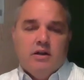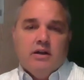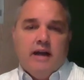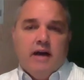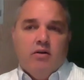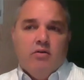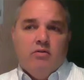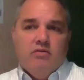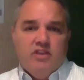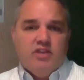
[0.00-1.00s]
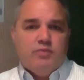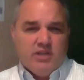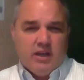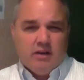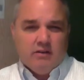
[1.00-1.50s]
Now, this
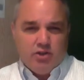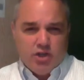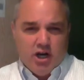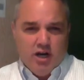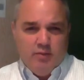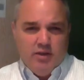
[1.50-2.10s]
particular job